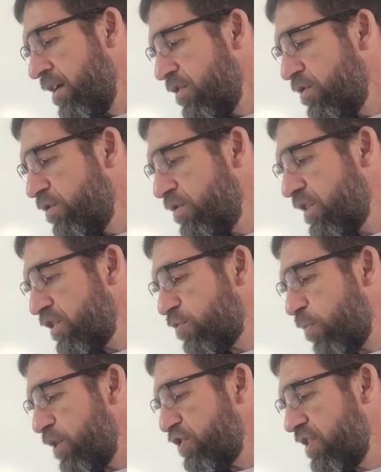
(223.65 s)
use the
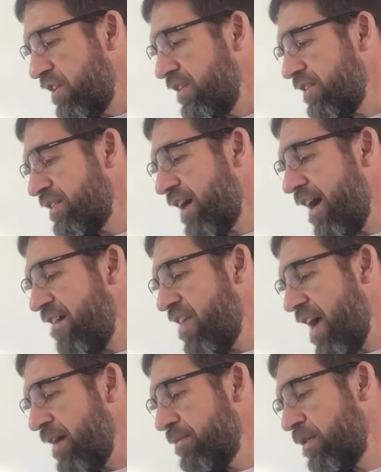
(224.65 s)
expression inside
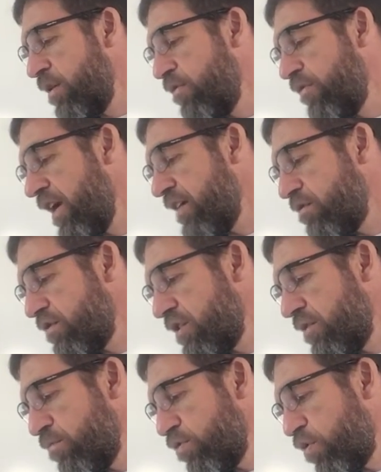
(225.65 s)
the absolute value
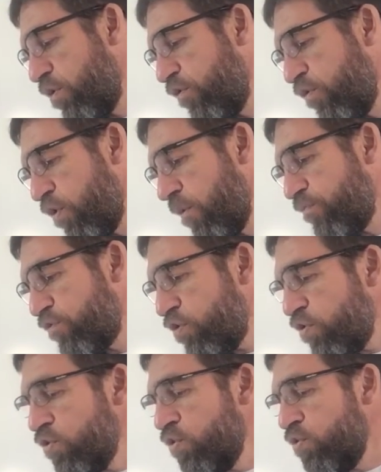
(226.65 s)
symbol to form
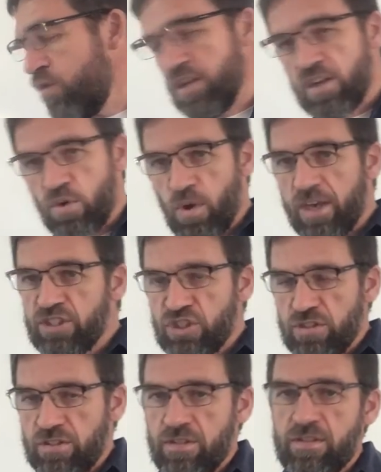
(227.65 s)
2
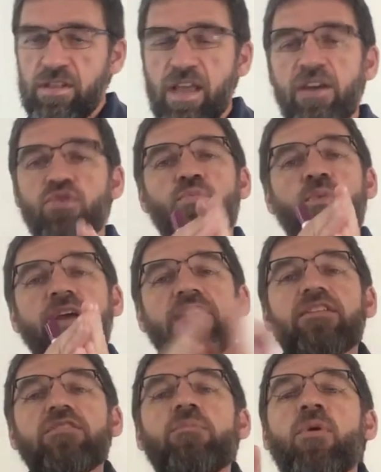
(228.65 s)
equations. Now you break
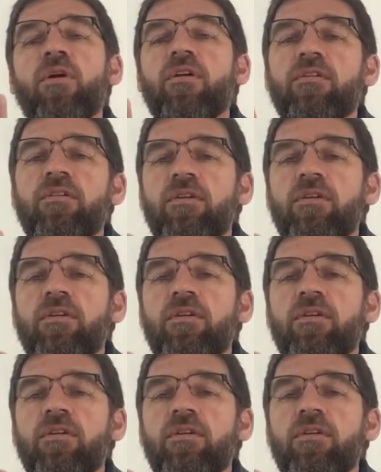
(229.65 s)
this apart